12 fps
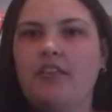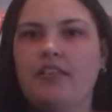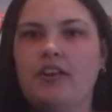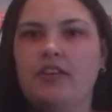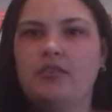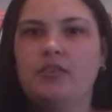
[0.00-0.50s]

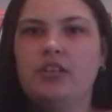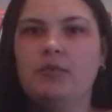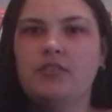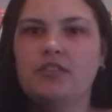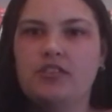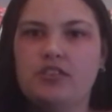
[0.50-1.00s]
that Yuki
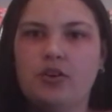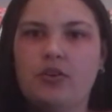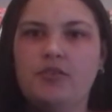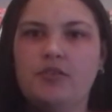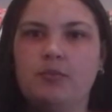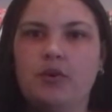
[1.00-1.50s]
was the
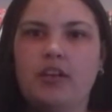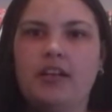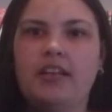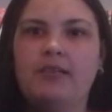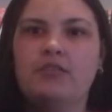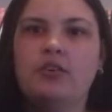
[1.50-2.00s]
chosen one,
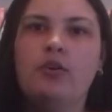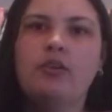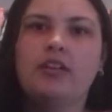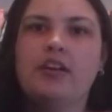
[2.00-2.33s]
and that he was not only